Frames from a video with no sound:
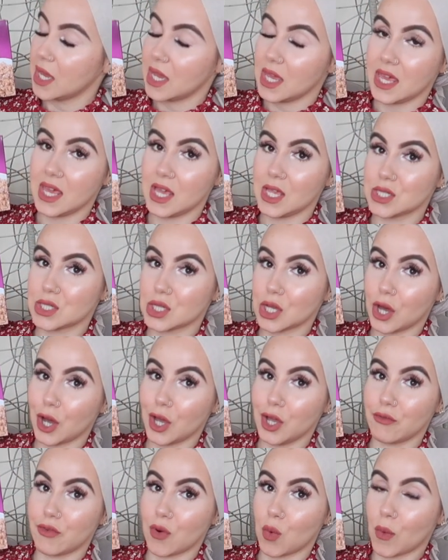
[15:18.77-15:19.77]
he's
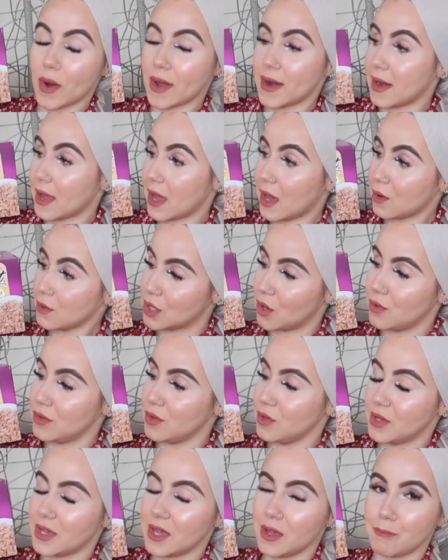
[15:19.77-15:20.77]
over one now so
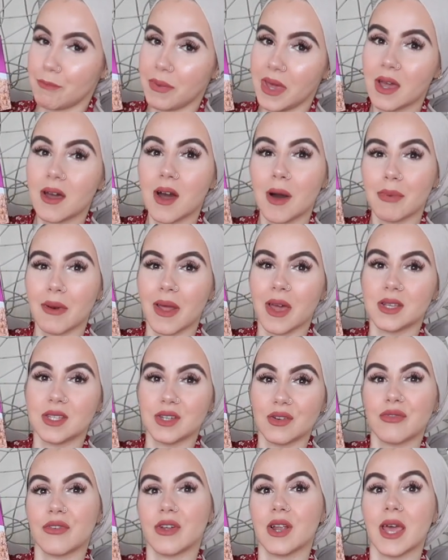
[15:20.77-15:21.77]
you can pick up like
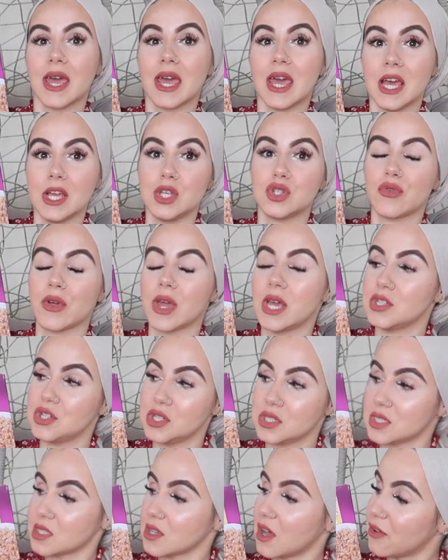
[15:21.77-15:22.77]
different like age range
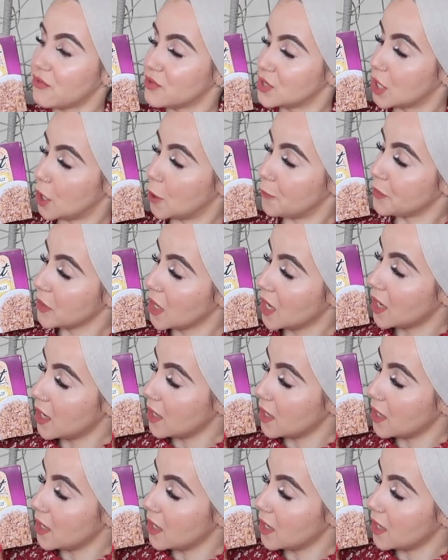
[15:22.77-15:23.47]
and stuff so